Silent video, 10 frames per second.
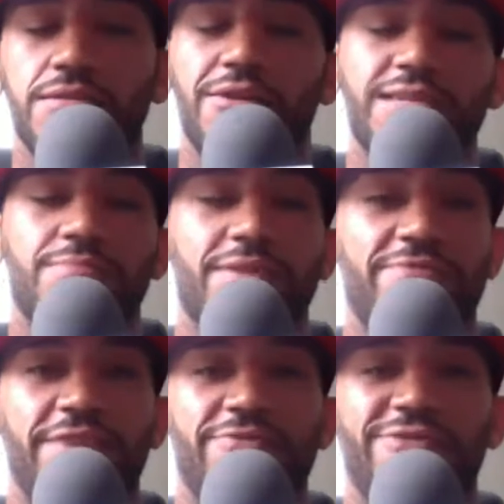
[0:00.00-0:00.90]
That's my
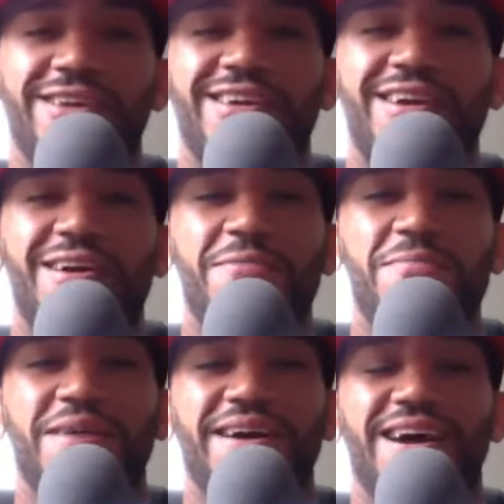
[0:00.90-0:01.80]
favorite.
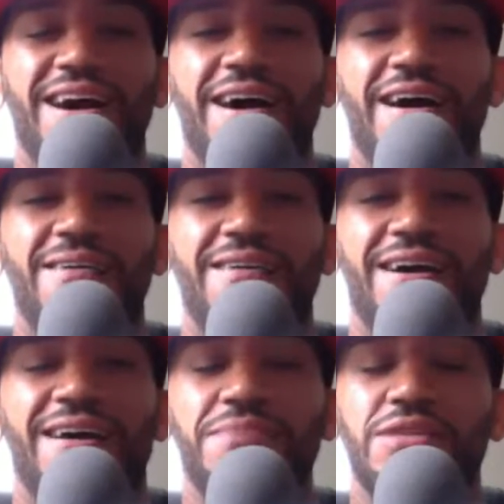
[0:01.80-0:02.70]
But
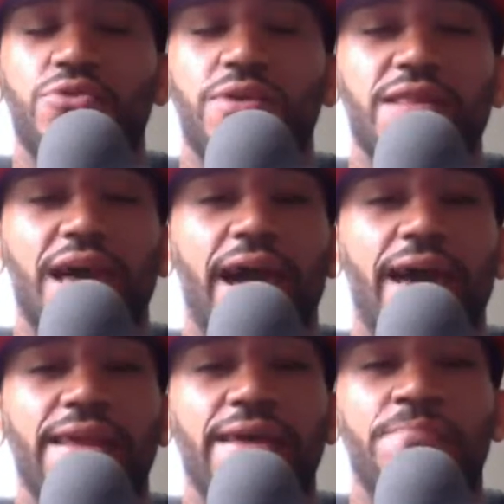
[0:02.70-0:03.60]
I've been doing that
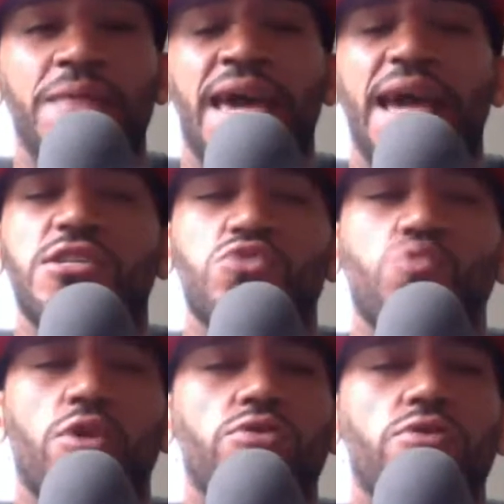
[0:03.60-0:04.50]
and just
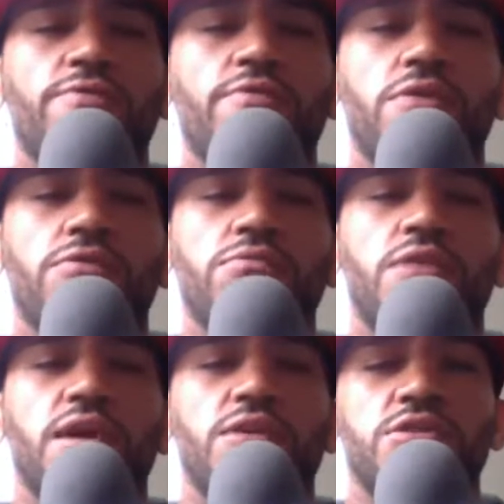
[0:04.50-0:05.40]
working on a few other
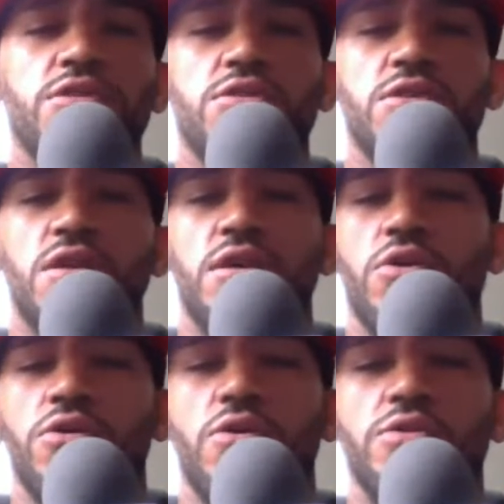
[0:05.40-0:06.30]
things, just
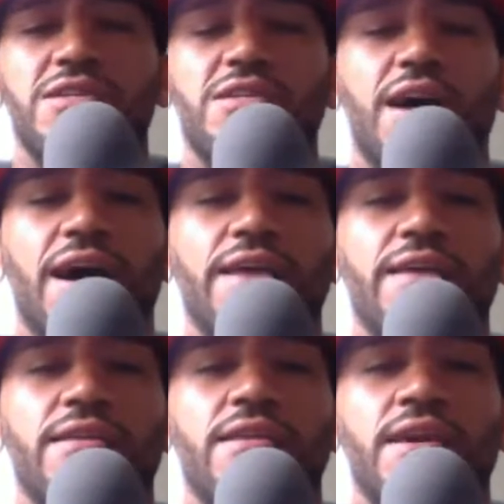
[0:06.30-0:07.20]
on the side
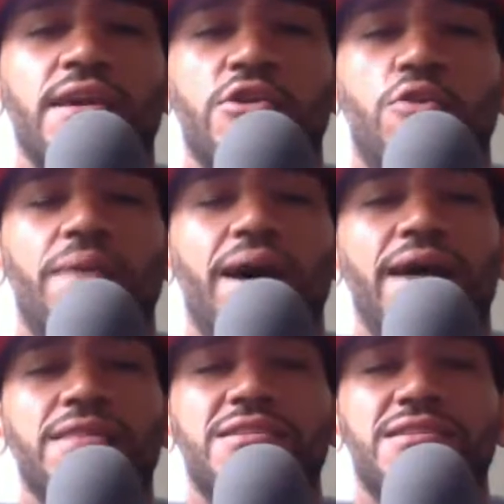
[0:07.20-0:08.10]
and behind
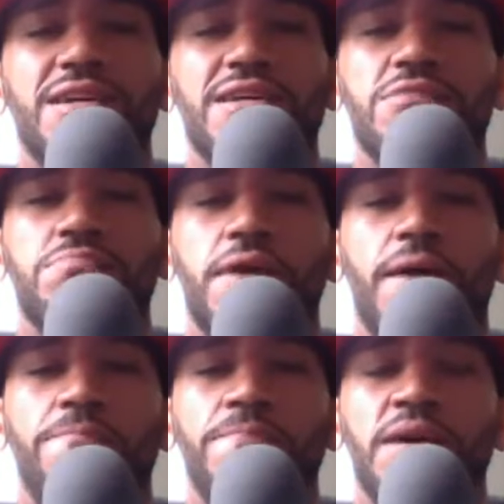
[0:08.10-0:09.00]
the scenes.
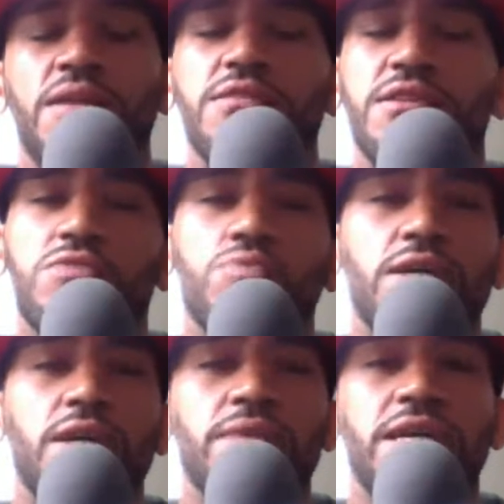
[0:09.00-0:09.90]
But this week
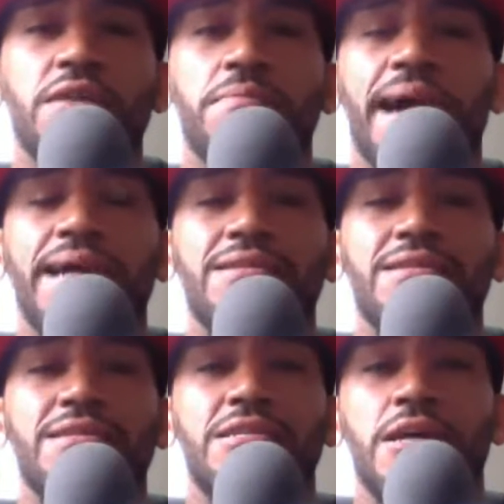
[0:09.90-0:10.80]
I'm getting back into
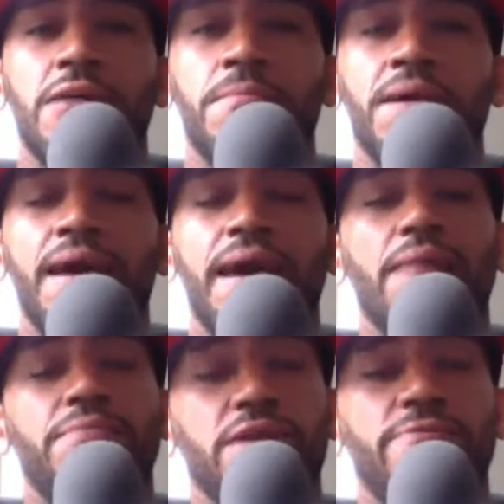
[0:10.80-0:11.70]
the gym, and
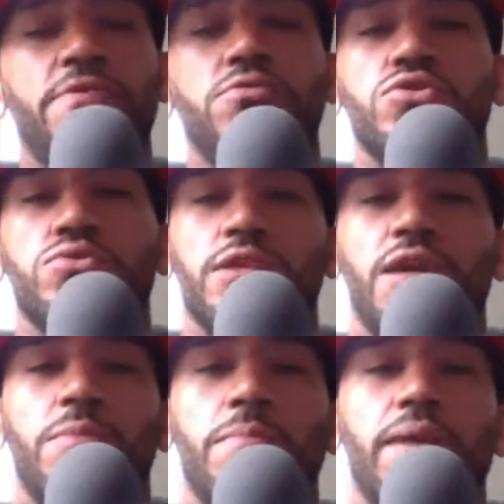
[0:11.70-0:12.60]
I'm going to focus on the
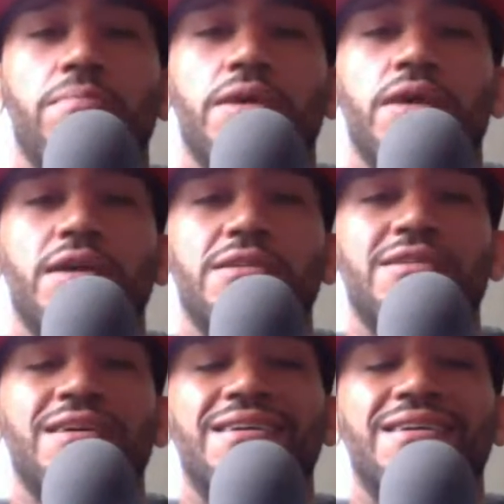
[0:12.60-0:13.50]
MMA because
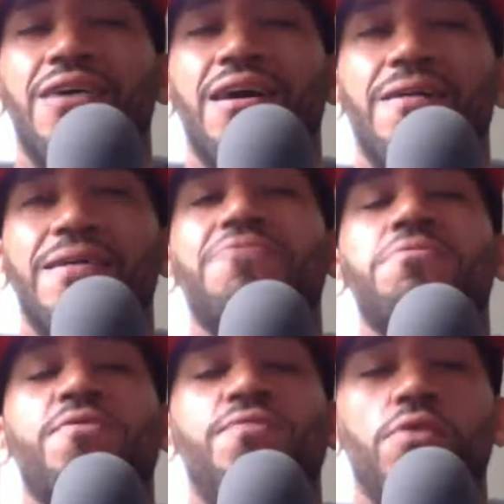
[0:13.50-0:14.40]
even
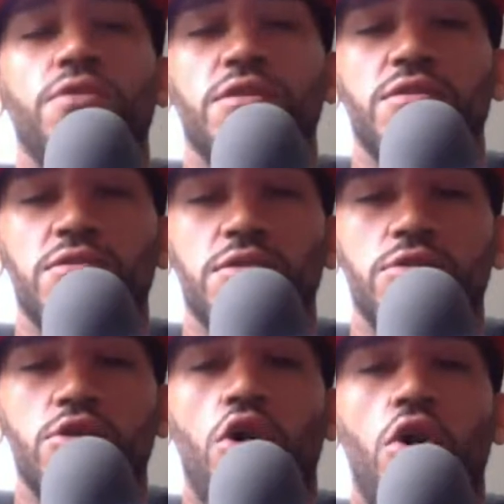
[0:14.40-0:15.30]
before
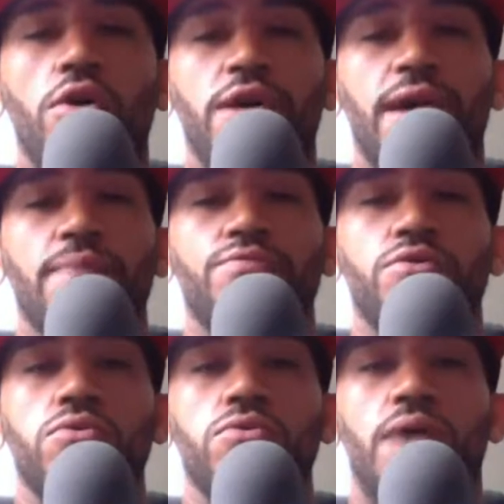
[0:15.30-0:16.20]
the call came
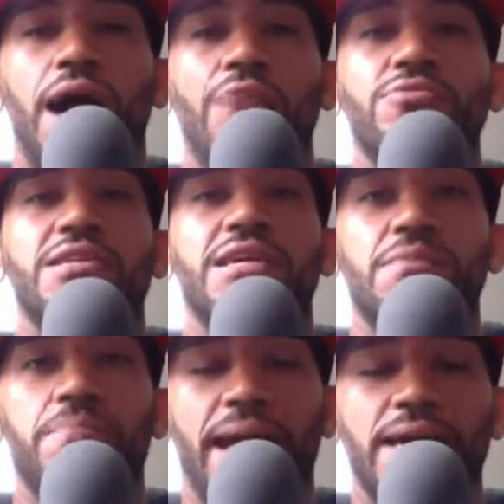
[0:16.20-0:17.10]
through, I was getting
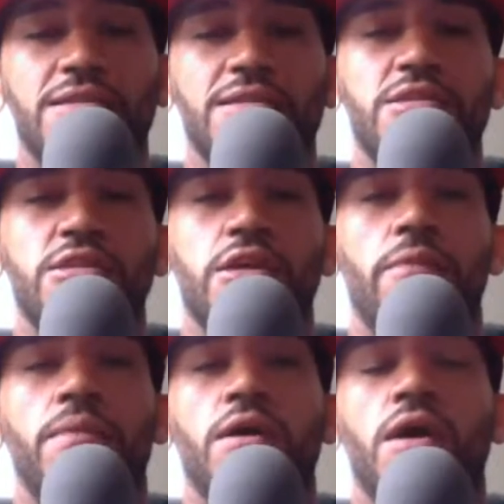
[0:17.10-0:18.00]
back into the gym.
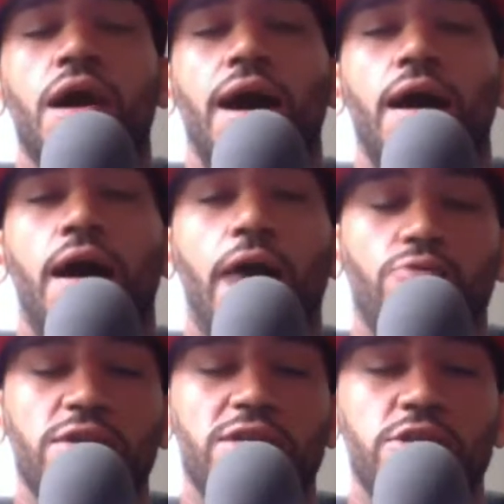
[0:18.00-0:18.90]
I
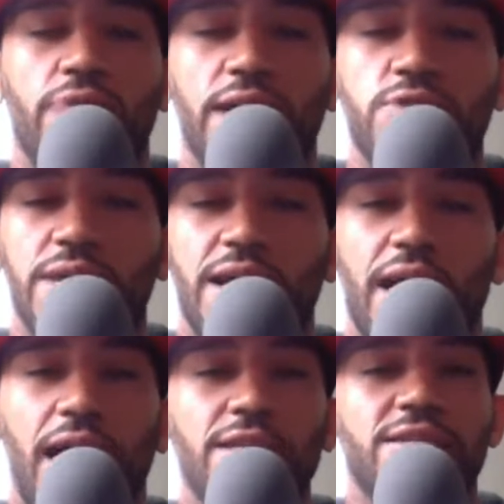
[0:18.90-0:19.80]
recently graduated
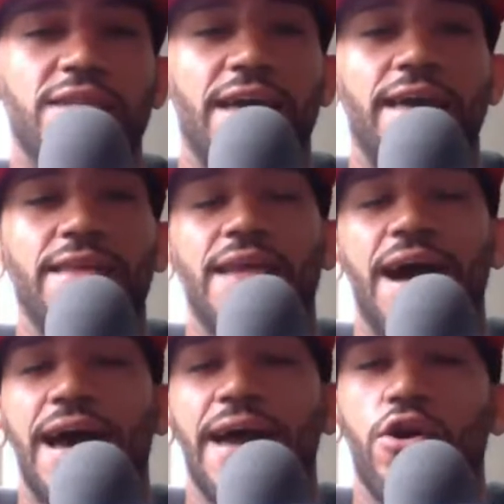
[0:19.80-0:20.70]
college and I
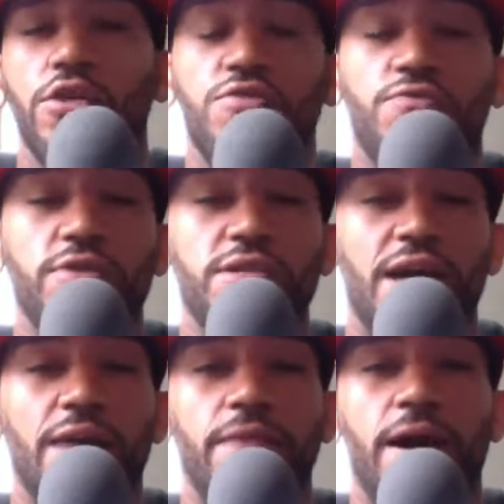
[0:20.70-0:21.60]
had all this free
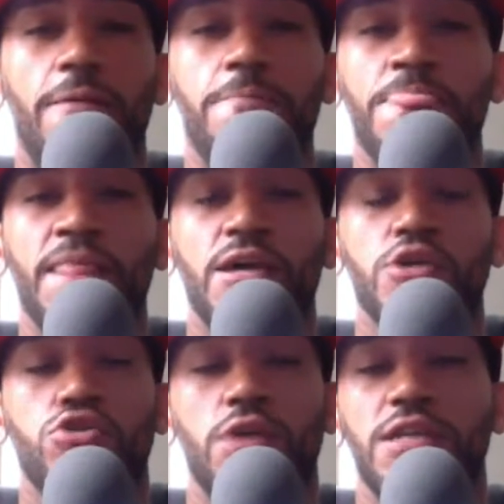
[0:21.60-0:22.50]
time now. And
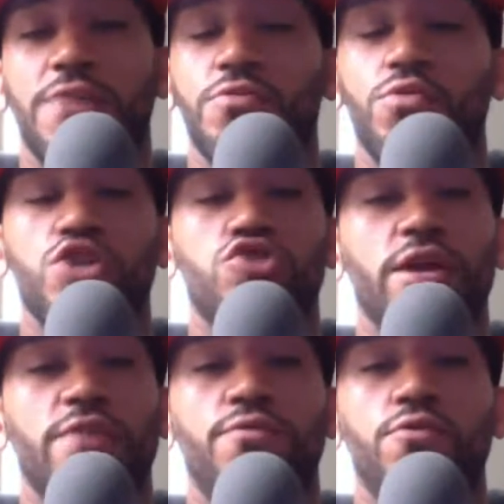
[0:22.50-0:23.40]
so I definitely want to
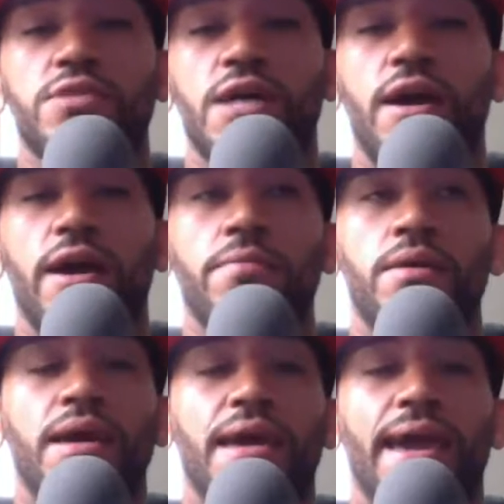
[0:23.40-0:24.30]
train full time.
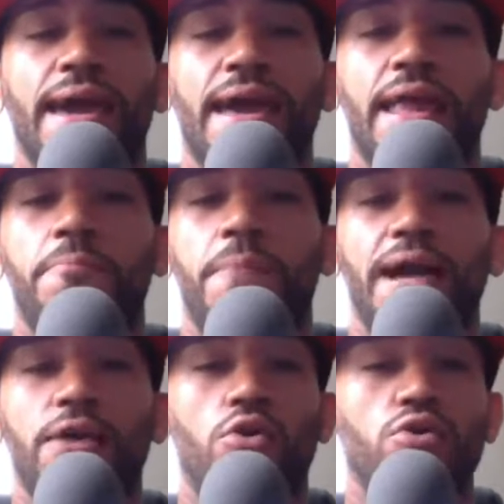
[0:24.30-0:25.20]
And my
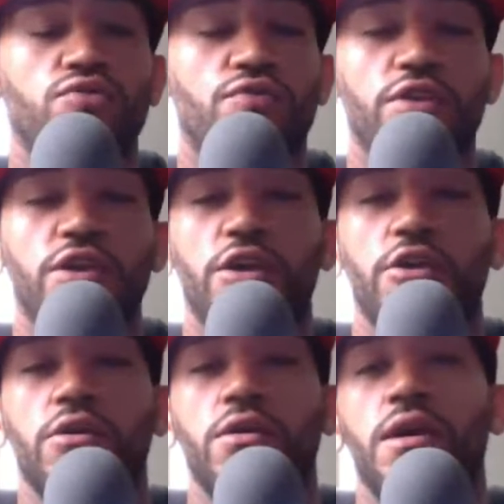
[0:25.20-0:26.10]
goals for the
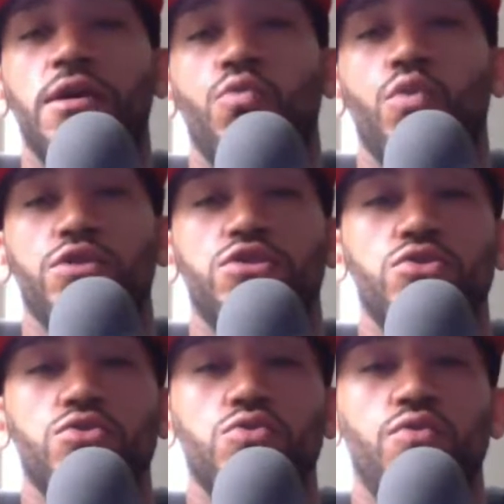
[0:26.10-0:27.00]
year were
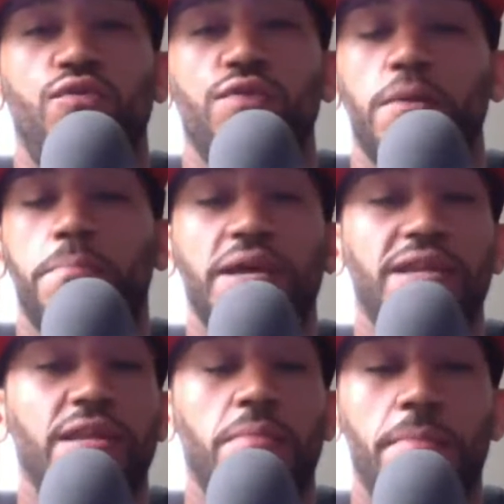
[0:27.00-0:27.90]
to compete in
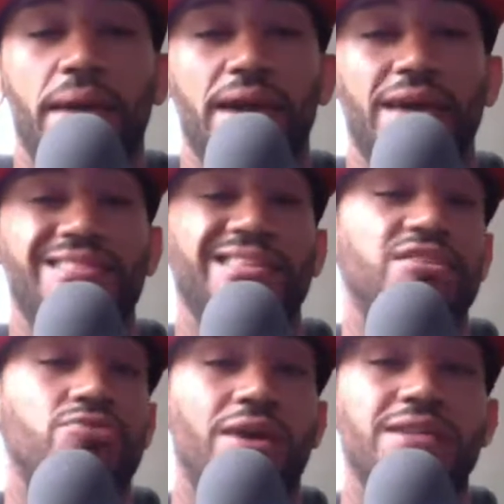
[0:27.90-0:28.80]
MMA at least
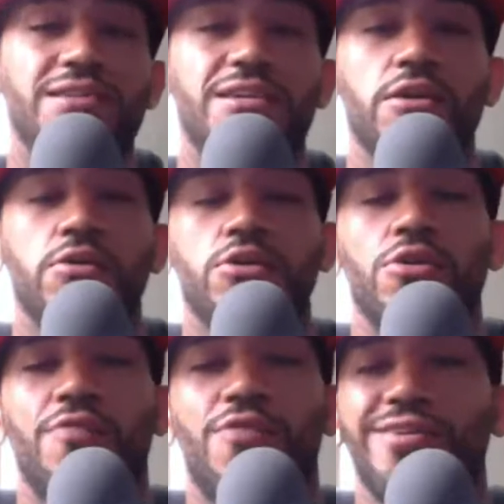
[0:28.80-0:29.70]
twice a year.
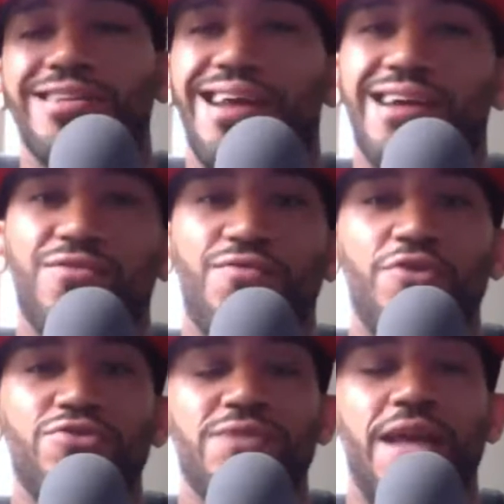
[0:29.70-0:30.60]
I've already knocked the
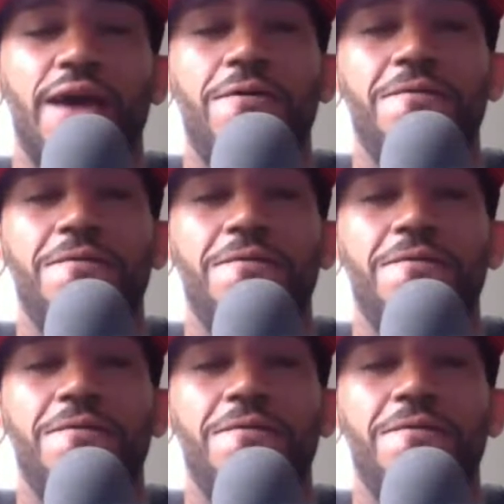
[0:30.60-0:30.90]
first one out.